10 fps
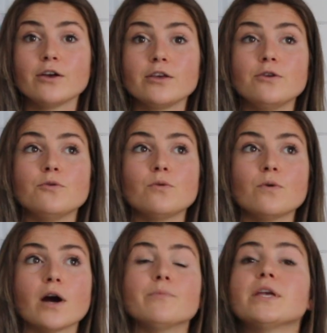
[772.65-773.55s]

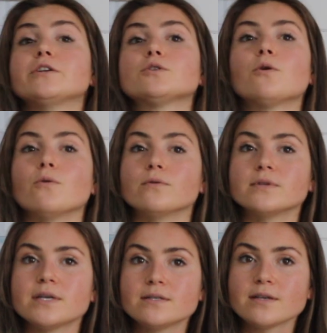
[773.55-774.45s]
you are being
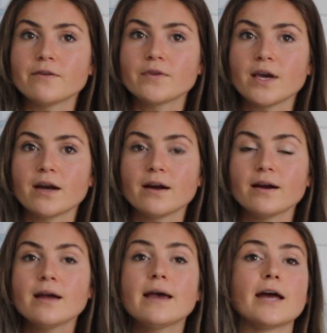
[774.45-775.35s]
told is self-care